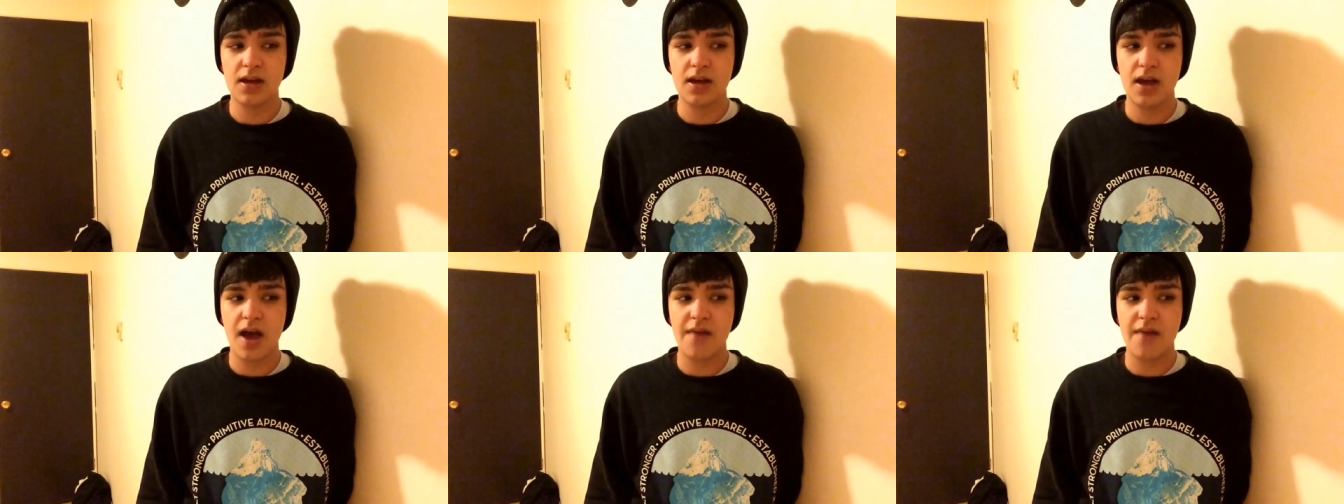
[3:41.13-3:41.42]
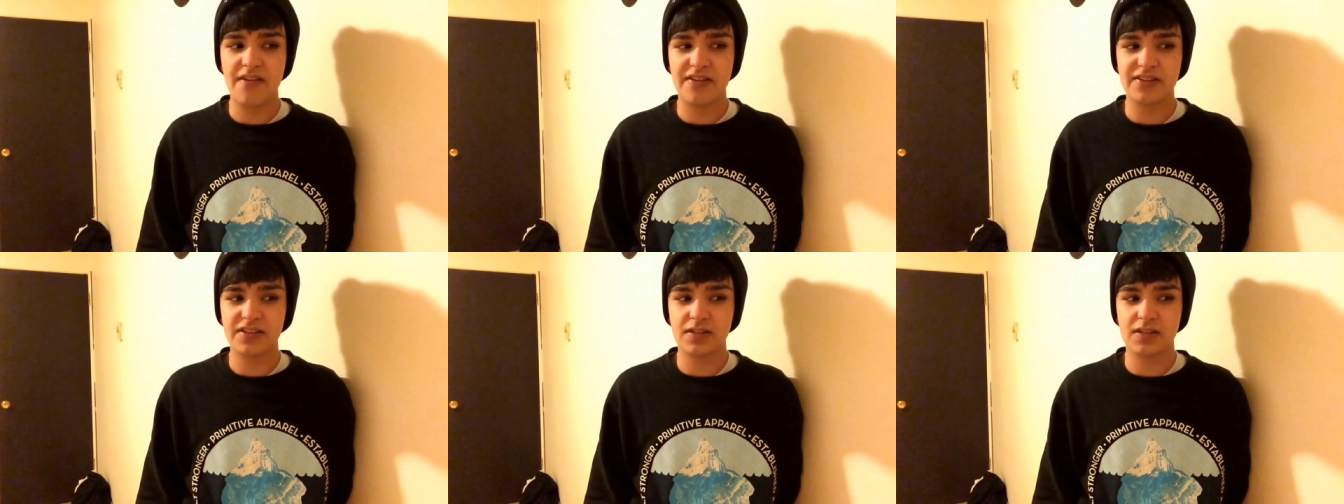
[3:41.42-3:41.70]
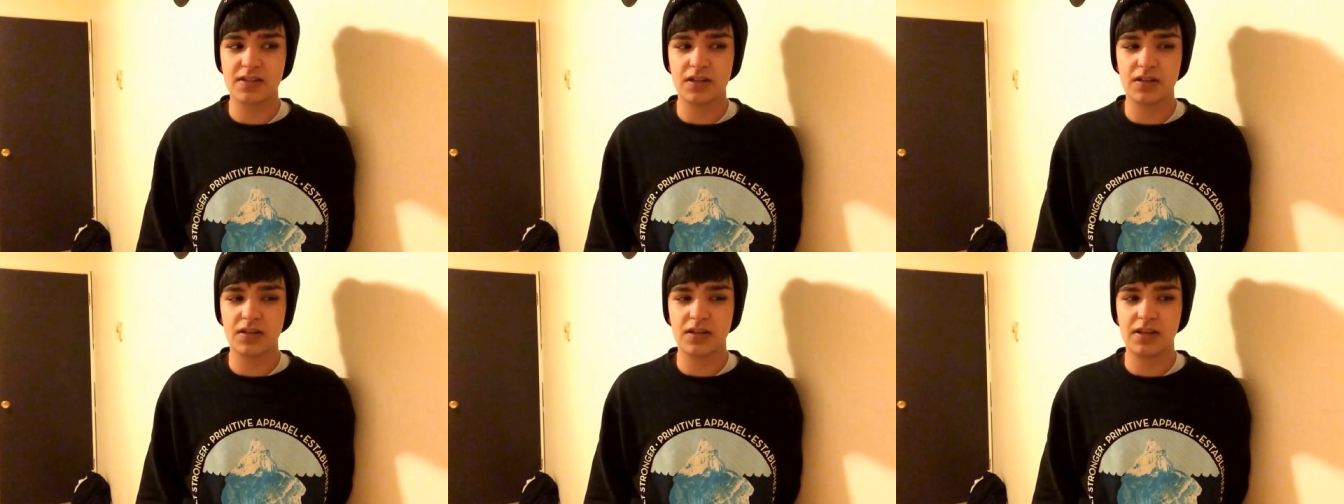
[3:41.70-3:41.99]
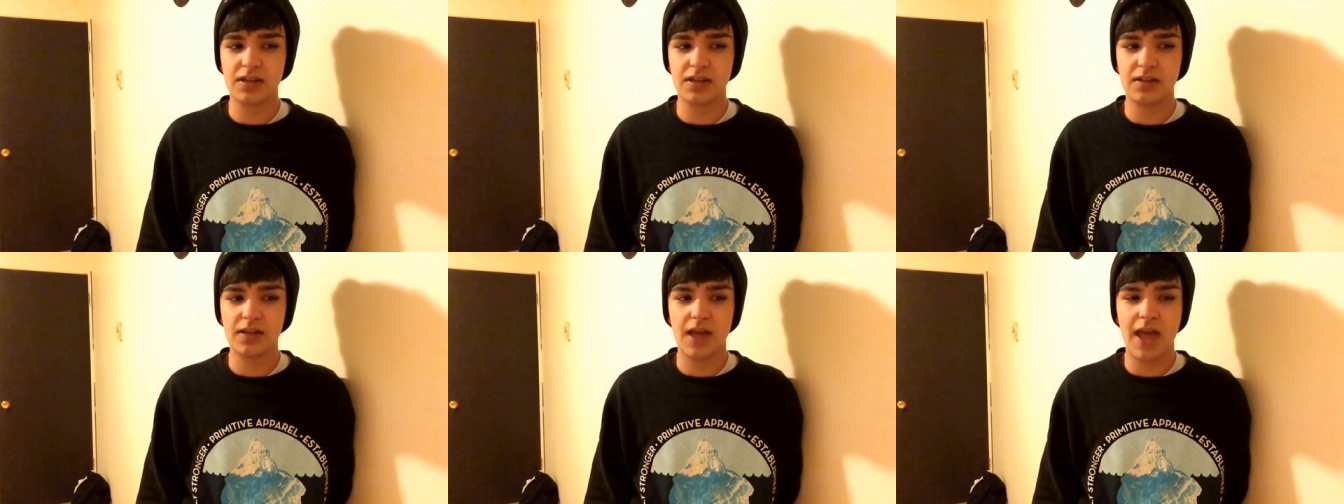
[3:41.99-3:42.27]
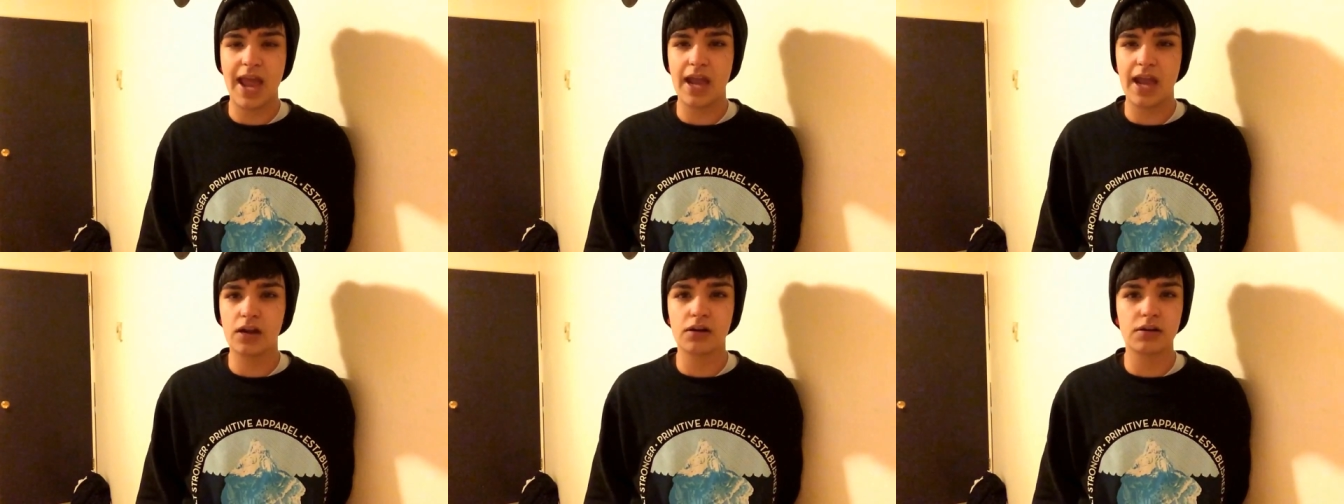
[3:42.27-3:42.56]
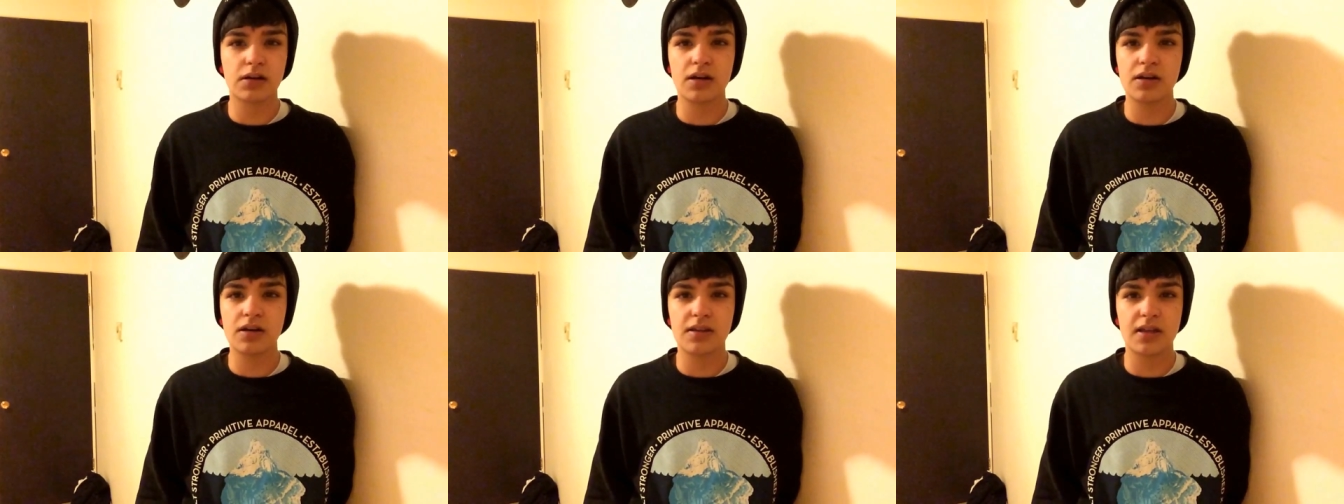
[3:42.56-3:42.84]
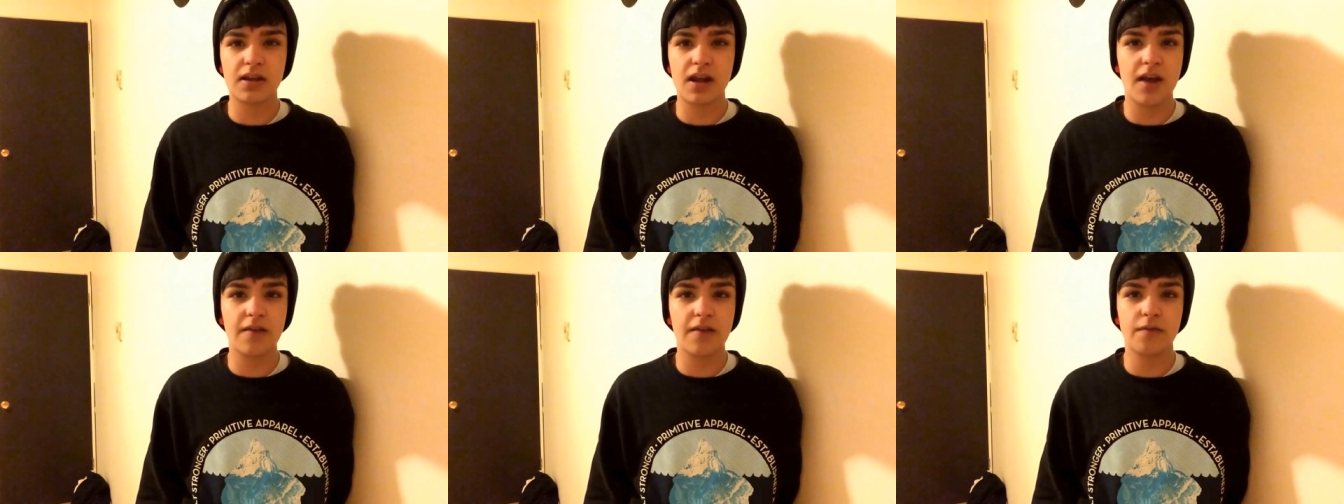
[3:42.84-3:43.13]
I'm necessarily angrier
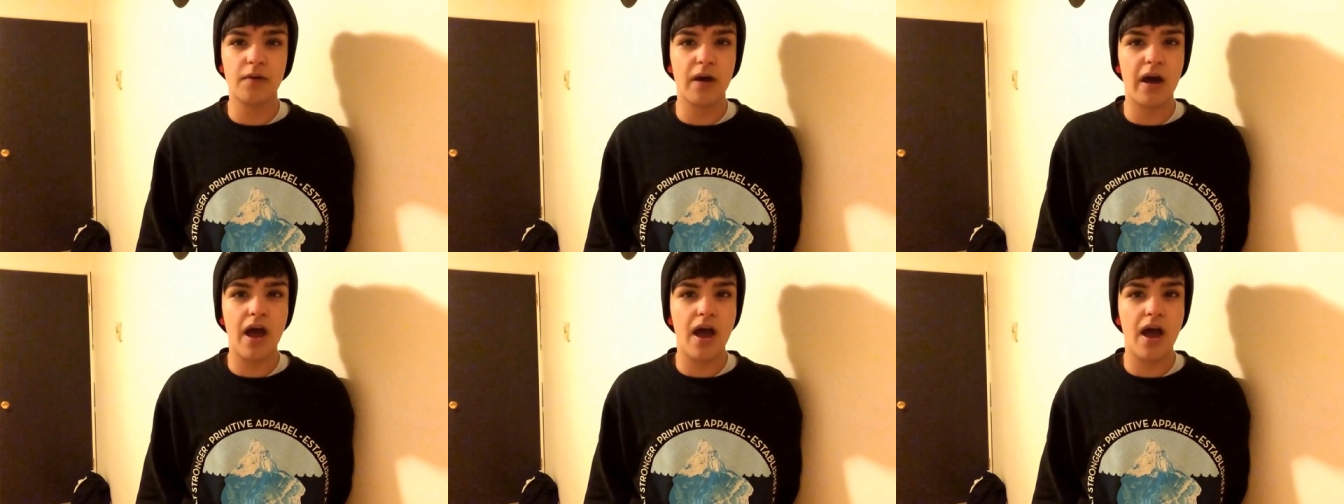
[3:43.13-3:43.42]
than I've